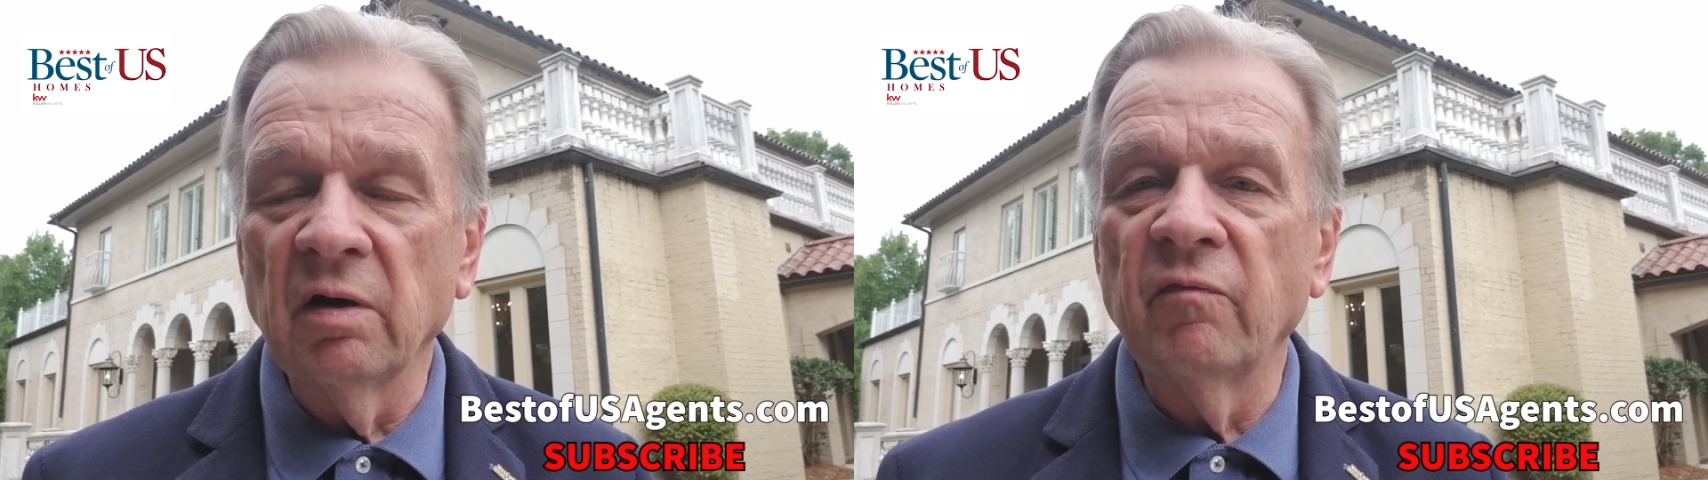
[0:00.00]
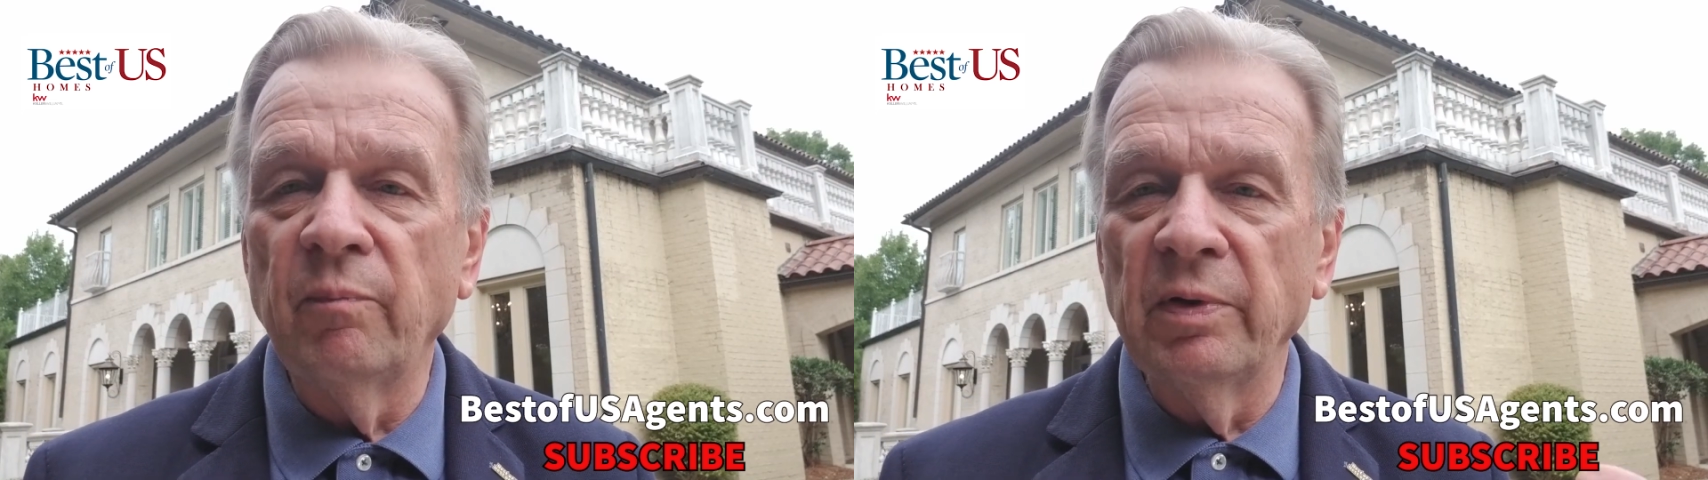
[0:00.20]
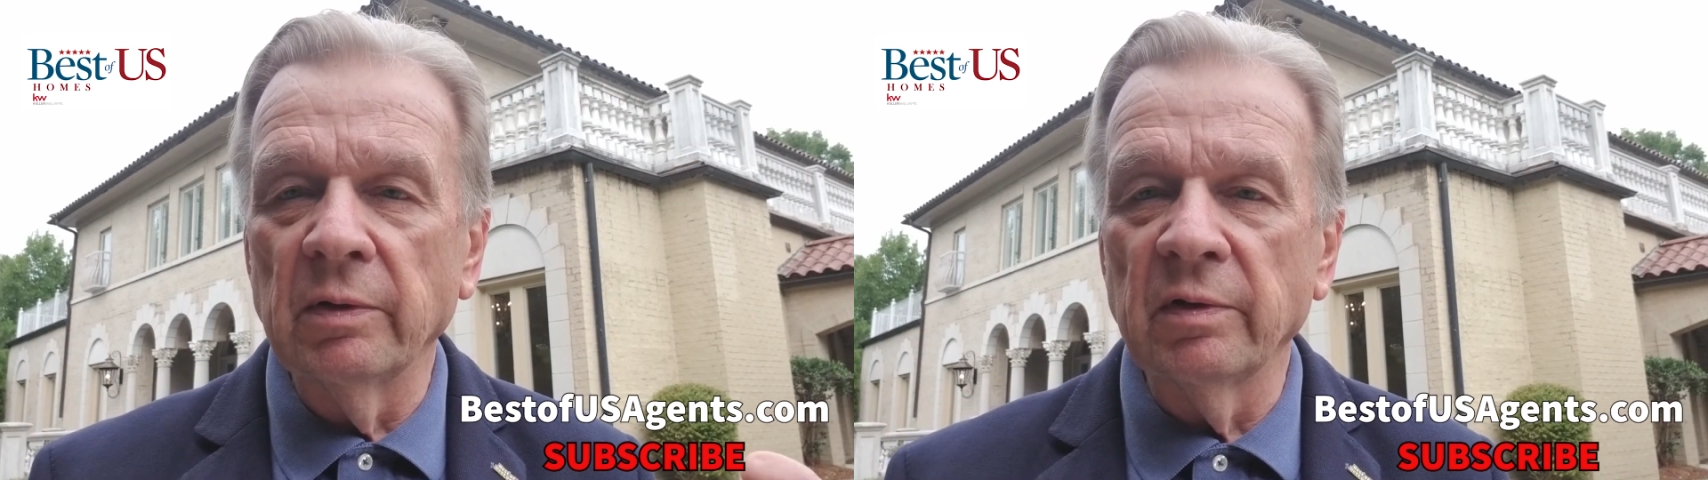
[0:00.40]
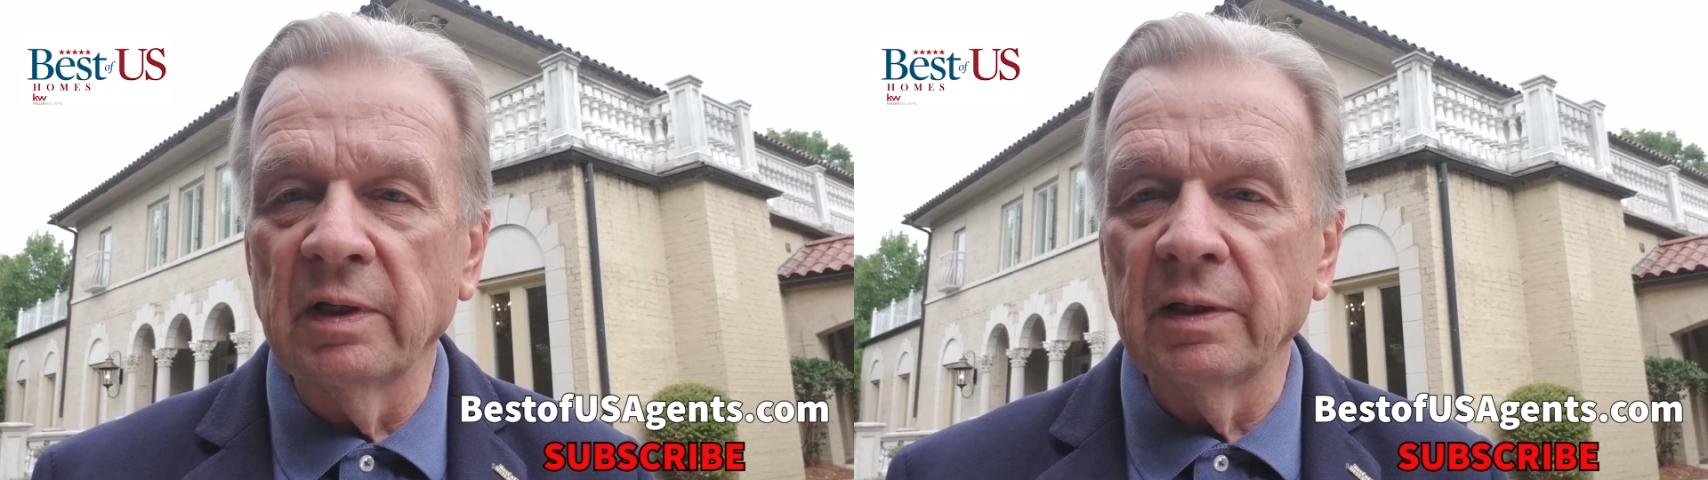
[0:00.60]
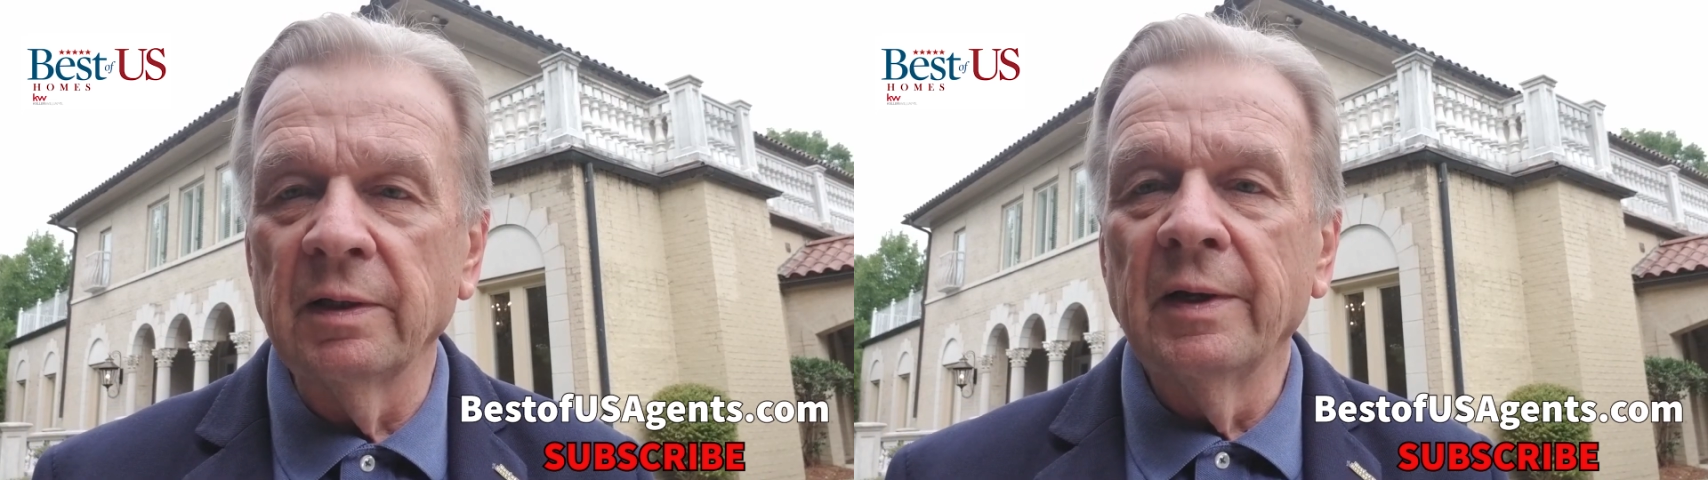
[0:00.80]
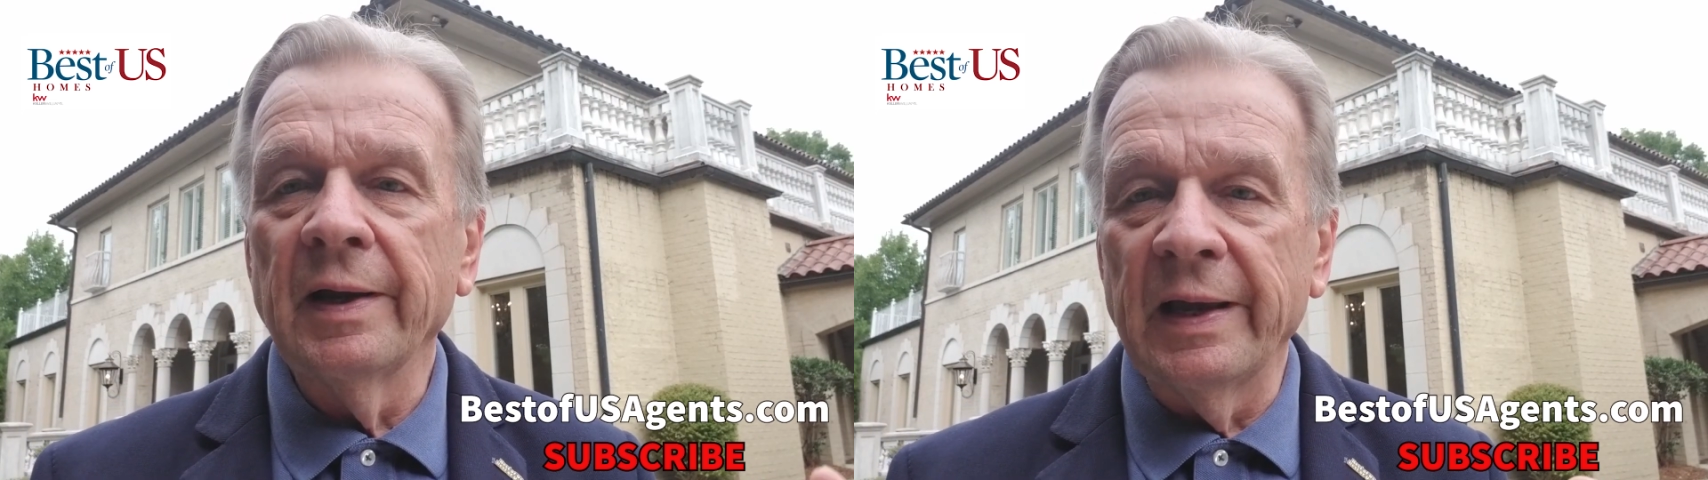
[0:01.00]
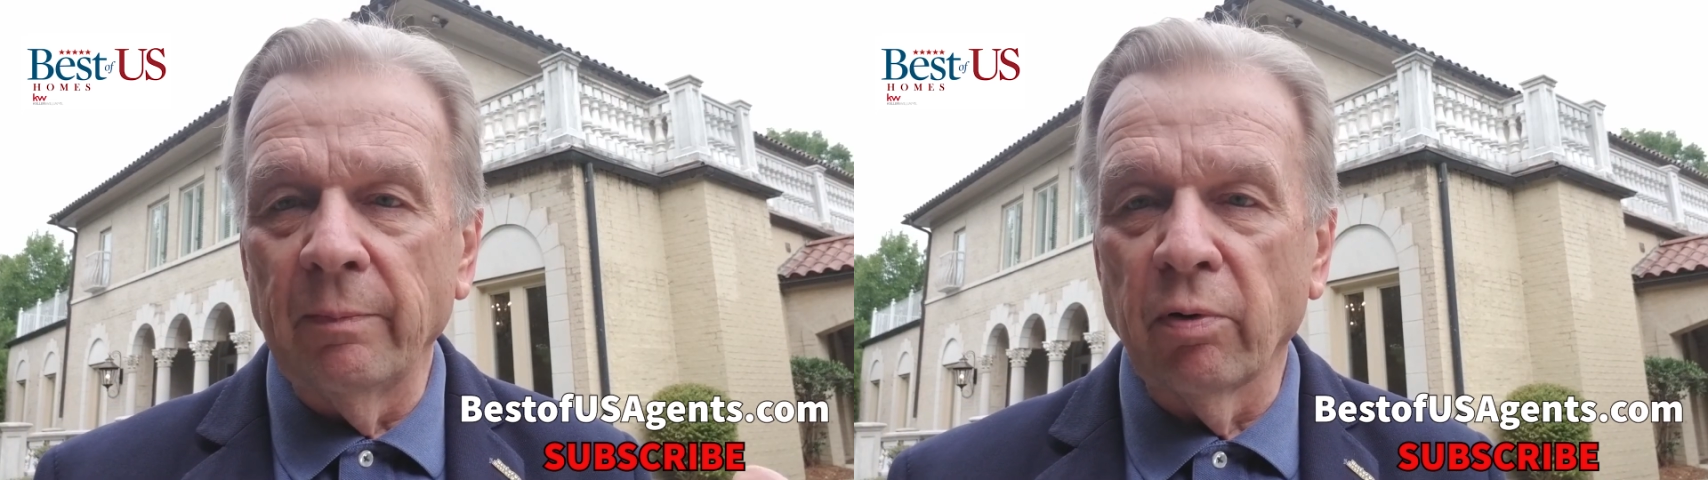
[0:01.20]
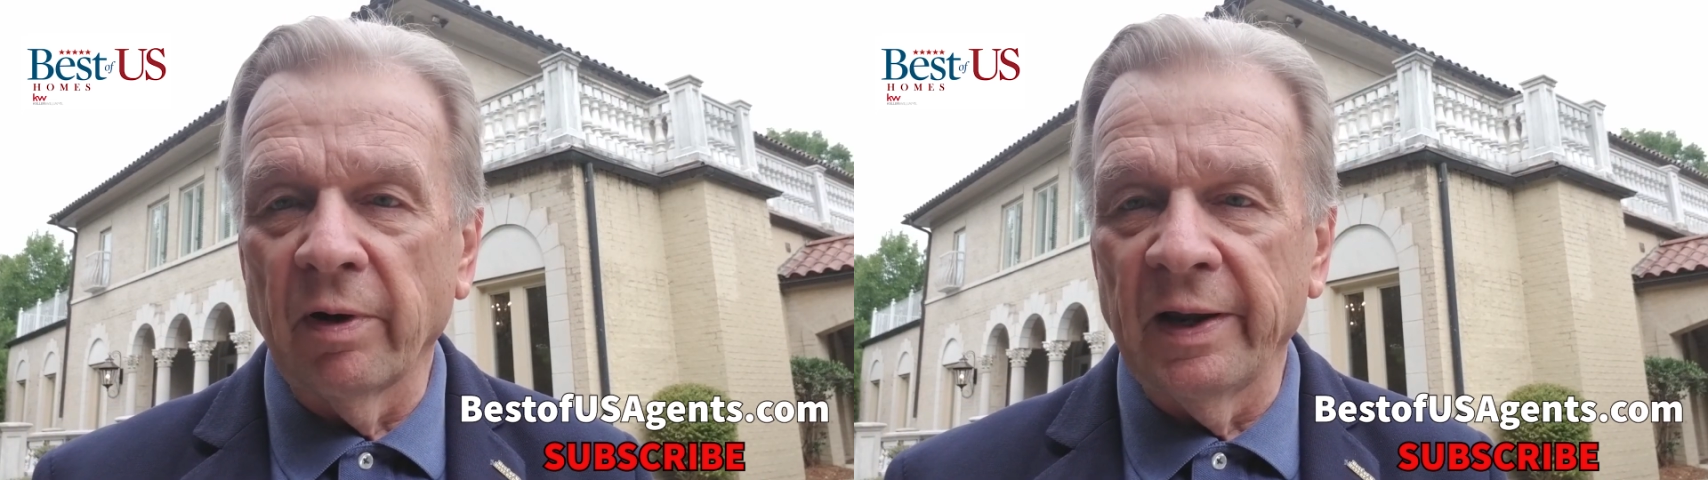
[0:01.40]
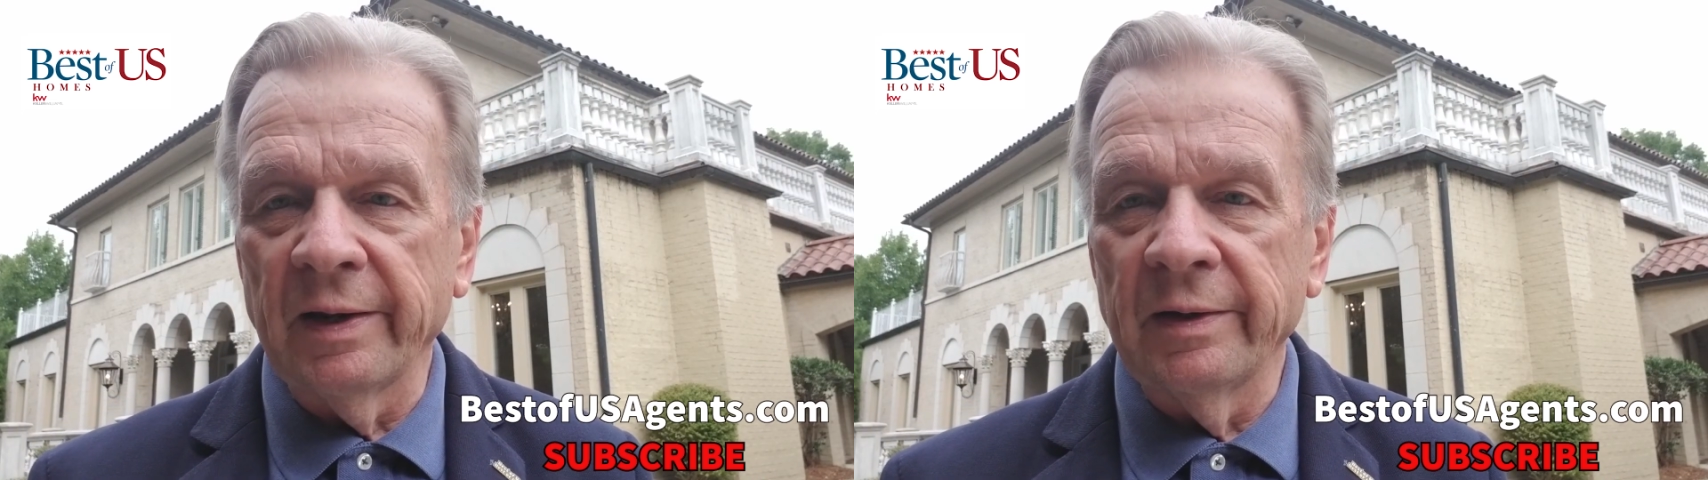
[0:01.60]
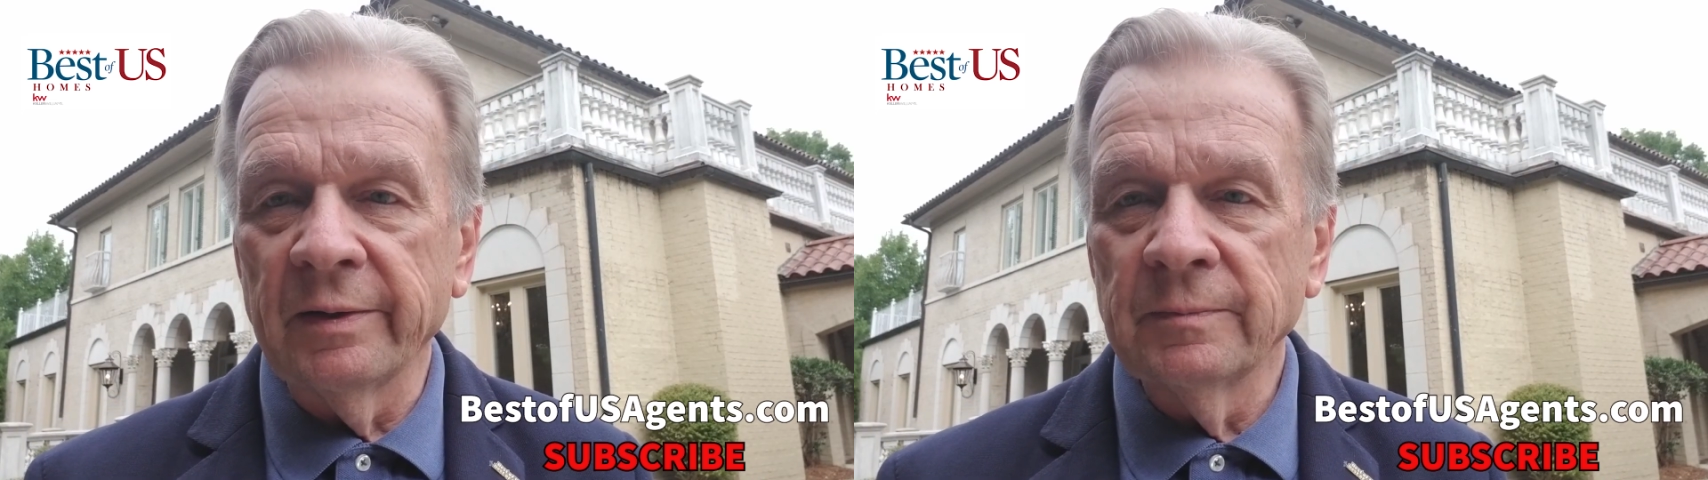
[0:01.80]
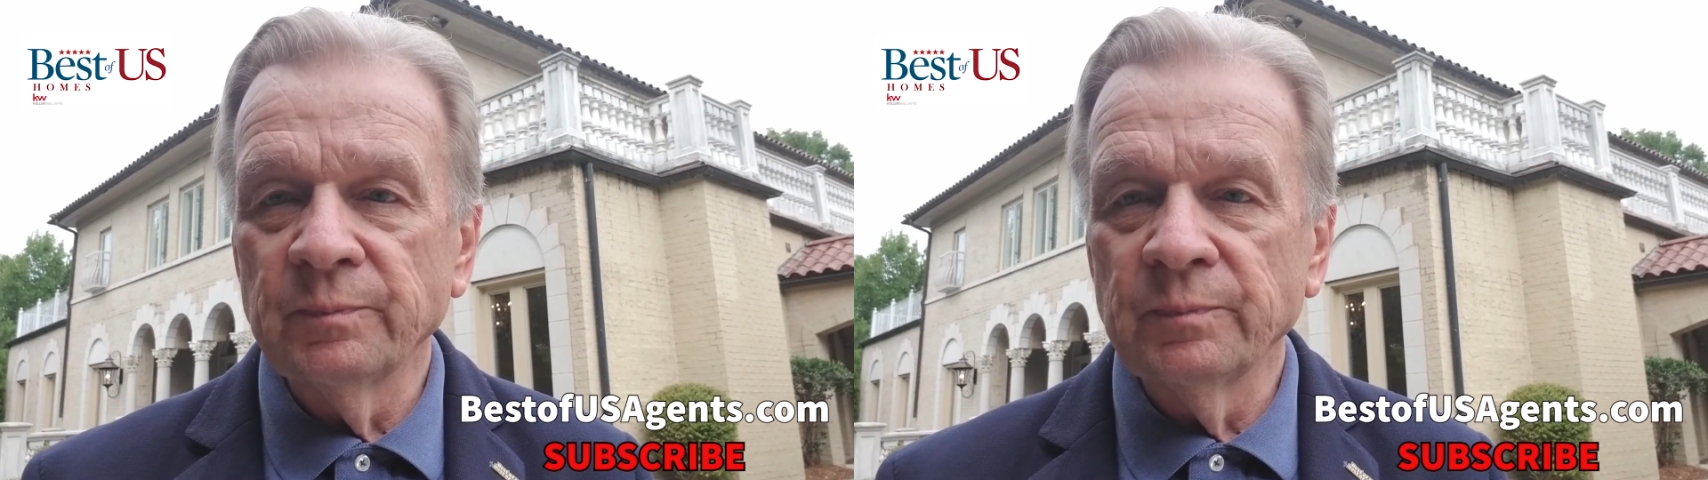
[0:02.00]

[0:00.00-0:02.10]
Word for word: of building a brand.